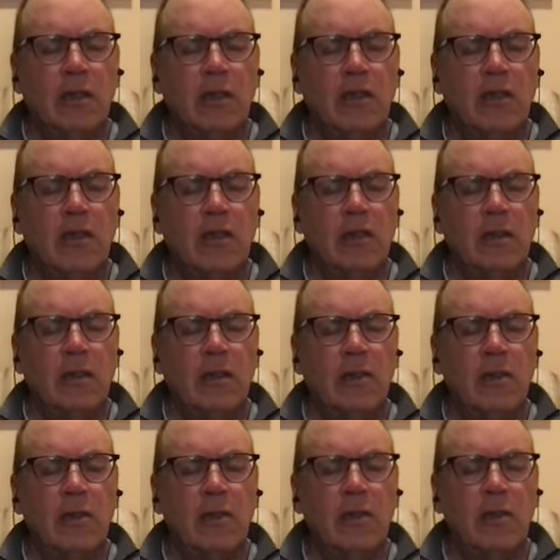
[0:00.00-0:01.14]
So
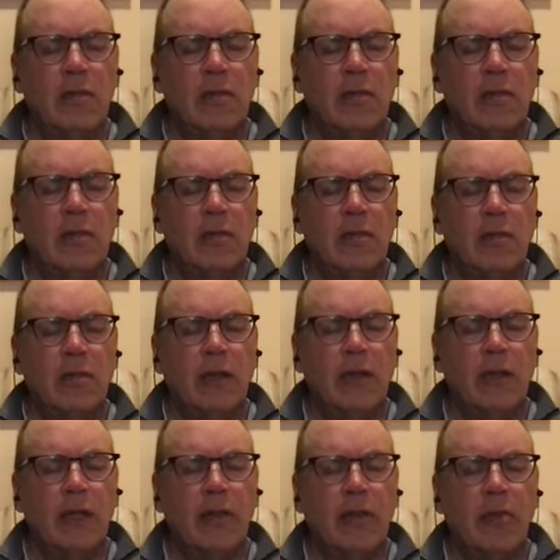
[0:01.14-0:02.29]

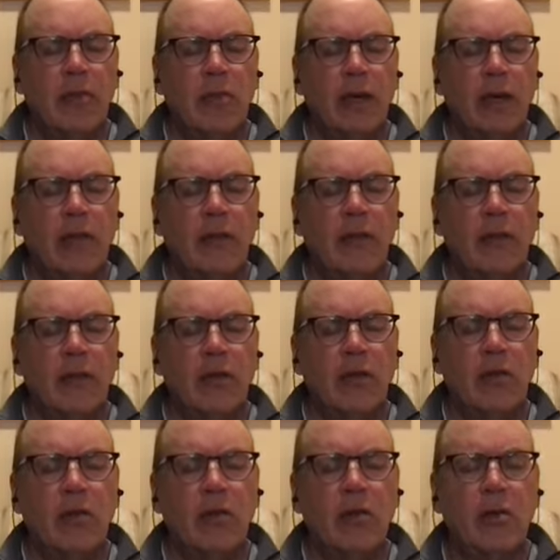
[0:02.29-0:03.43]
let the breath
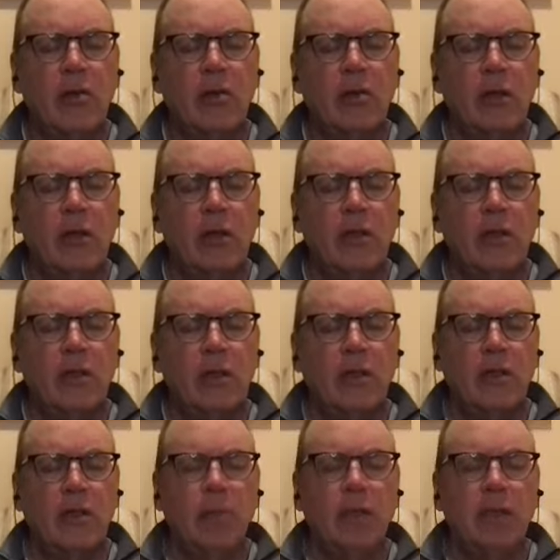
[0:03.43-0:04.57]
go to
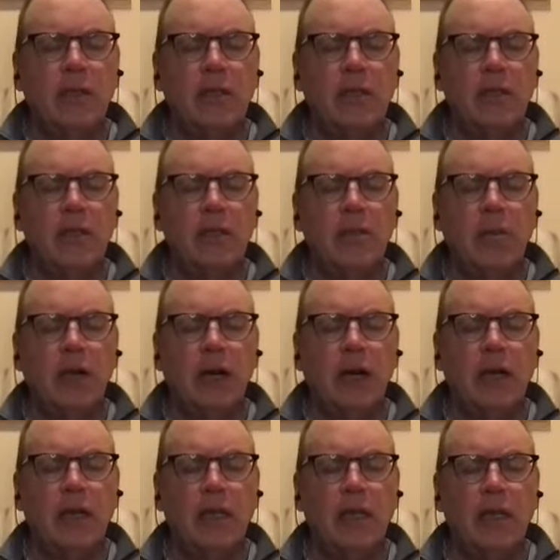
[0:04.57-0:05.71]
the places in the
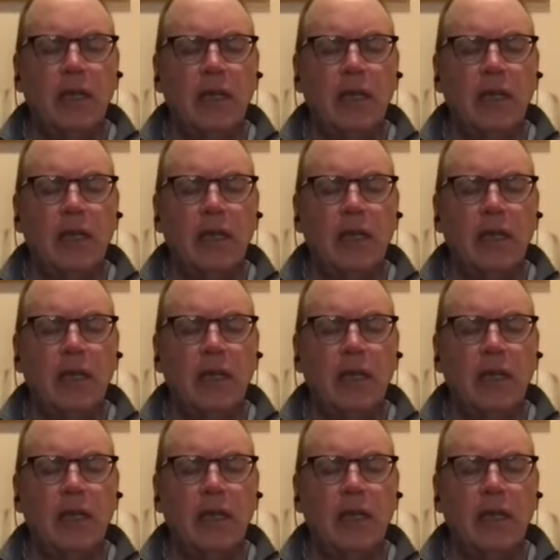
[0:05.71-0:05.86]
body